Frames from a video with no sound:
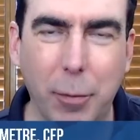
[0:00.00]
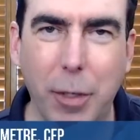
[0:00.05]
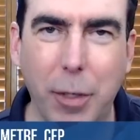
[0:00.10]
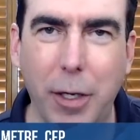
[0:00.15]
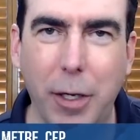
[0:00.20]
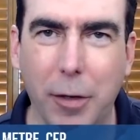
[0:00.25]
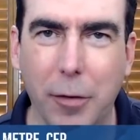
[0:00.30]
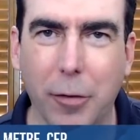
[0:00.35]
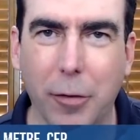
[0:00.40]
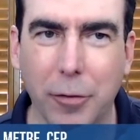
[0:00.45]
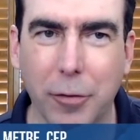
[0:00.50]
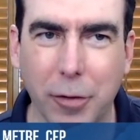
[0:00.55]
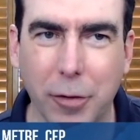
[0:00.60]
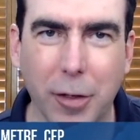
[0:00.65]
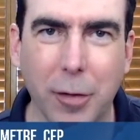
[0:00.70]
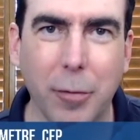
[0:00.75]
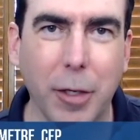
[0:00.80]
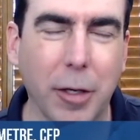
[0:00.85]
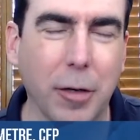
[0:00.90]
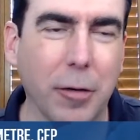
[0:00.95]
peak, gold's
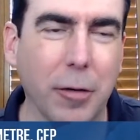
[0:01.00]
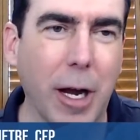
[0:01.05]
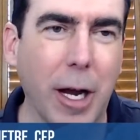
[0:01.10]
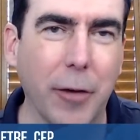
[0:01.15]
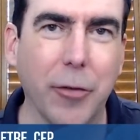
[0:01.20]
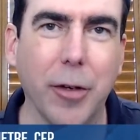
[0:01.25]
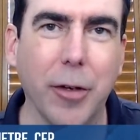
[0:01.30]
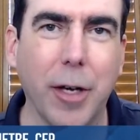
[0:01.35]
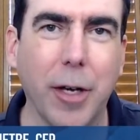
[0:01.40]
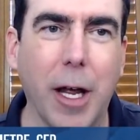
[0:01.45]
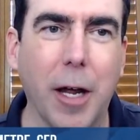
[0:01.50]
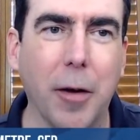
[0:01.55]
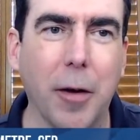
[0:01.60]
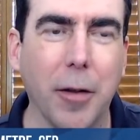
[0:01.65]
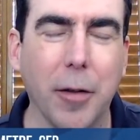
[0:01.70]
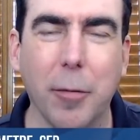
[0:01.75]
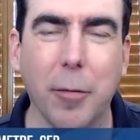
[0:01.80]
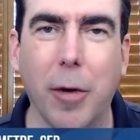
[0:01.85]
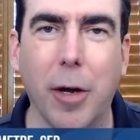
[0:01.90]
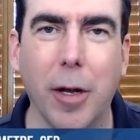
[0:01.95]
going to be crashing down
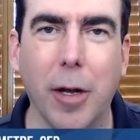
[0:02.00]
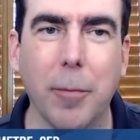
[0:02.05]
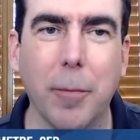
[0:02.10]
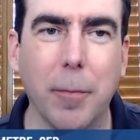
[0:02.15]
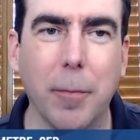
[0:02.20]
at the bottom.